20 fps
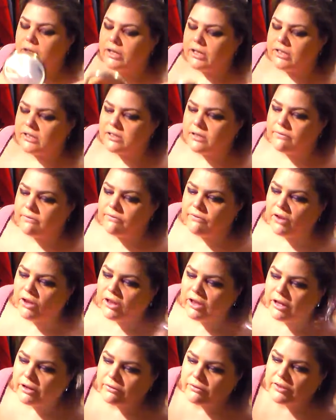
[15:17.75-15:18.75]
There is some
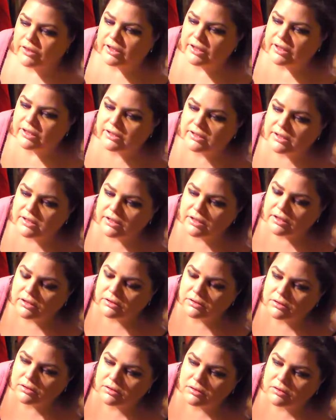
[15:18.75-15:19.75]
fallout with this.
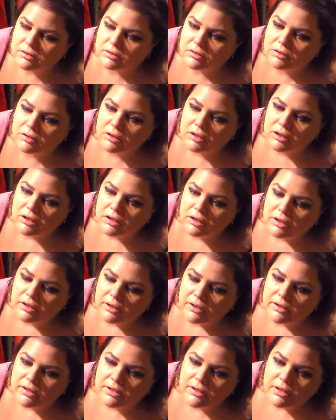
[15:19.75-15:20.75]

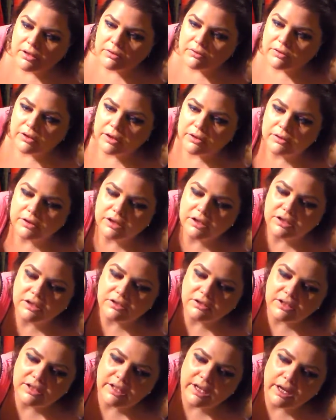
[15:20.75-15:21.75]
So what I'm going to do
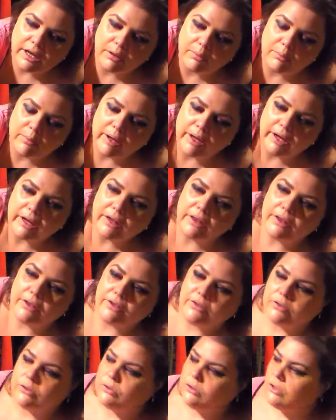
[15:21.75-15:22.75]
is take my
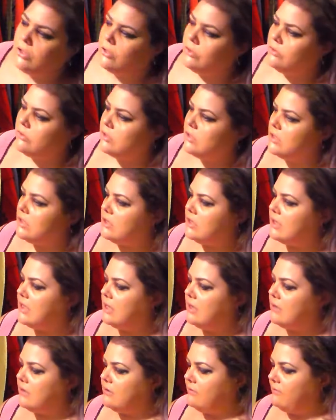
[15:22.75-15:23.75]
little Coastal
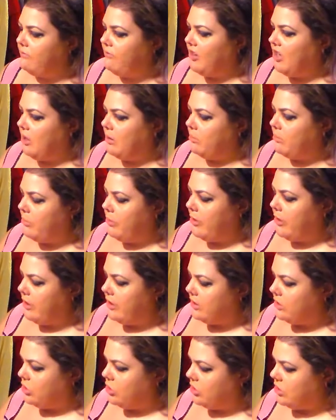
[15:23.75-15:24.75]
Scents fan
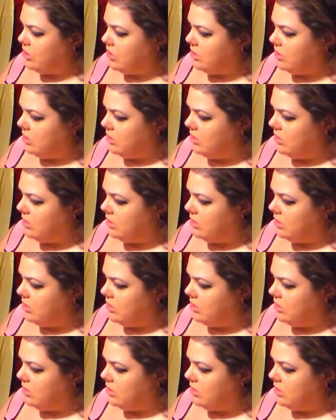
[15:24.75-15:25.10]
brush.